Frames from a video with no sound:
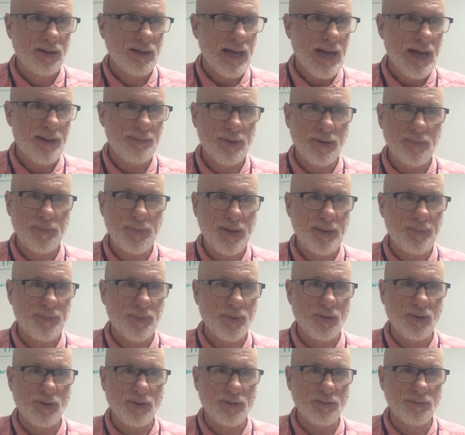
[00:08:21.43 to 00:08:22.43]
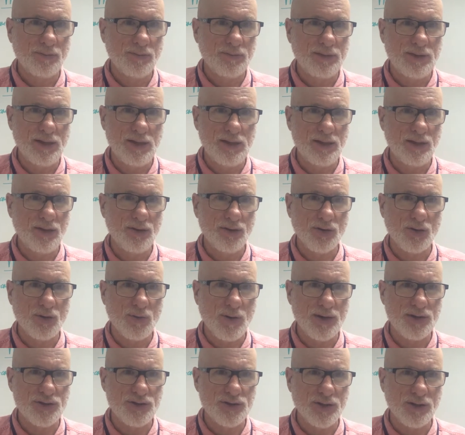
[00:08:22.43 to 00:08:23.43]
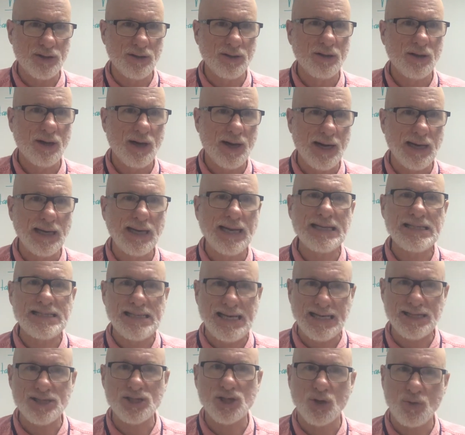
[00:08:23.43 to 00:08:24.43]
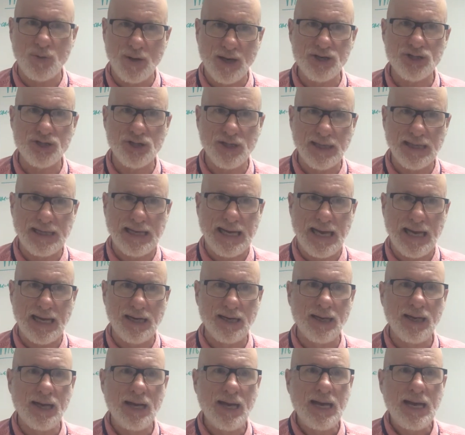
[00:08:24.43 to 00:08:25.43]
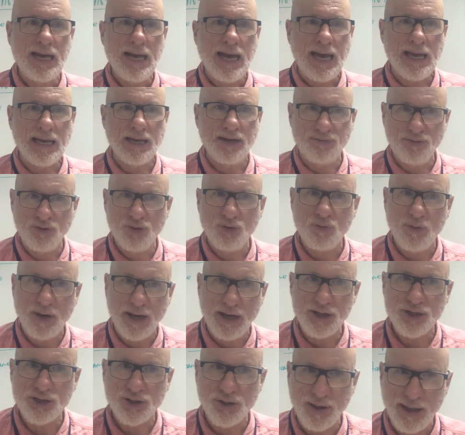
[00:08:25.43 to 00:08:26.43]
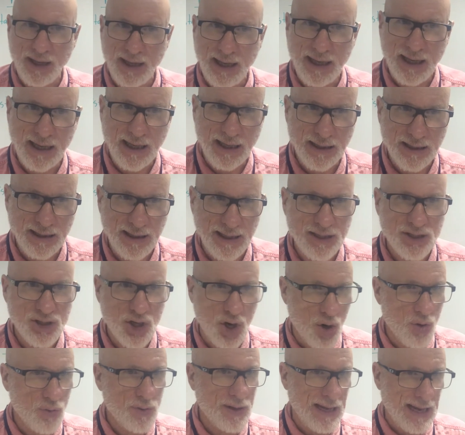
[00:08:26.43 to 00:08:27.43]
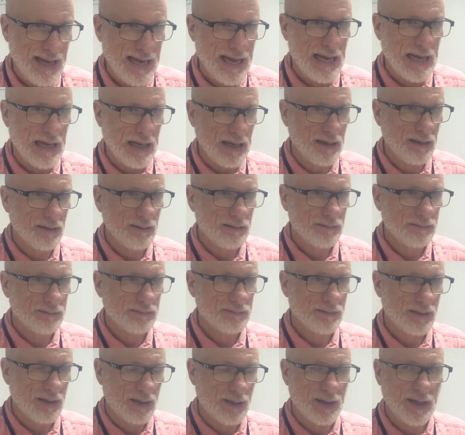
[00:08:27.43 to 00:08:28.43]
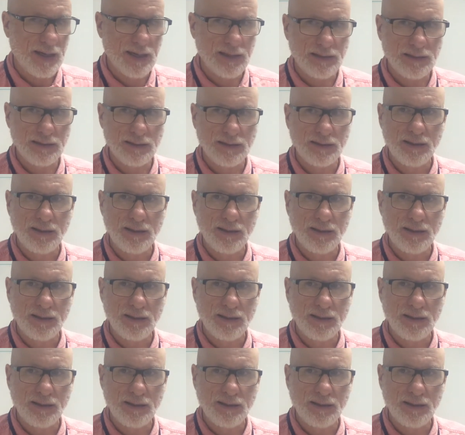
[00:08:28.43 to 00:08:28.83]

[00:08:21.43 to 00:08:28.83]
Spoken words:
How many people didn't hear the question? All right, let's ask the question again. And if you raise your hand, it's okay. All right?